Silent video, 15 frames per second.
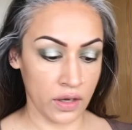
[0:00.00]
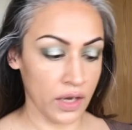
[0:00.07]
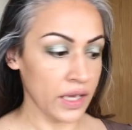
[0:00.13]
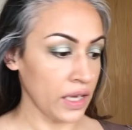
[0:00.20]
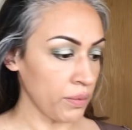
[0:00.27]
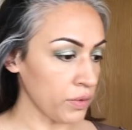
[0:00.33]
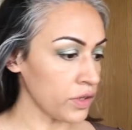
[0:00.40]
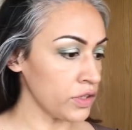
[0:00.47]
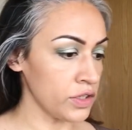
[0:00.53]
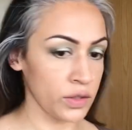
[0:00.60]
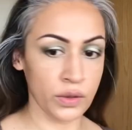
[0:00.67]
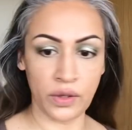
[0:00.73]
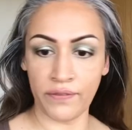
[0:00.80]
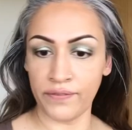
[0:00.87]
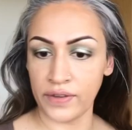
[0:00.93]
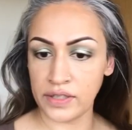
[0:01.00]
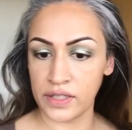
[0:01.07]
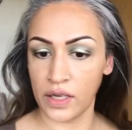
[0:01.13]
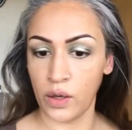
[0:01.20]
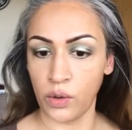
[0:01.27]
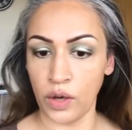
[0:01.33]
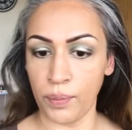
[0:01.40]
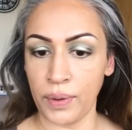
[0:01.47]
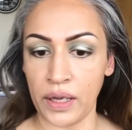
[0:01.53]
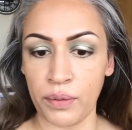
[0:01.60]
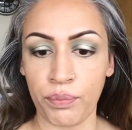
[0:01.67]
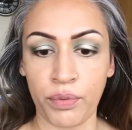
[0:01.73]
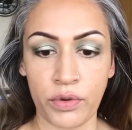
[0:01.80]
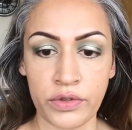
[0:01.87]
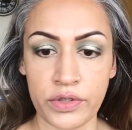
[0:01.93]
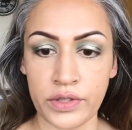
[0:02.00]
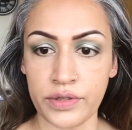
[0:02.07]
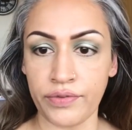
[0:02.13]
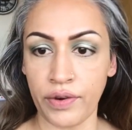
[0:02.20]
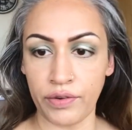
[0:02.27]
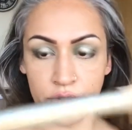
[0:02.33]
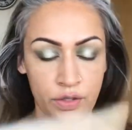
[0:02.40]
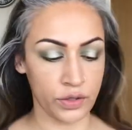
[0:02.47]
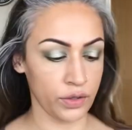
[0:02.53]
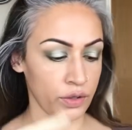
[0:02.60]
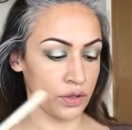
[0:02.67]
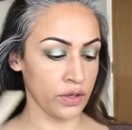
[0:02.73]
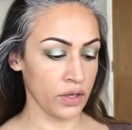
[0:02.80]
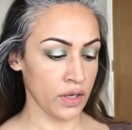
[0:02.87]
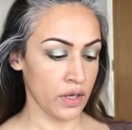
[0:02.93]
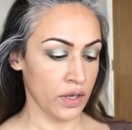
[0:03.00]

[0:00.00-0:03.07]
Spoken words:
I am going to do a video about bronzers very soon.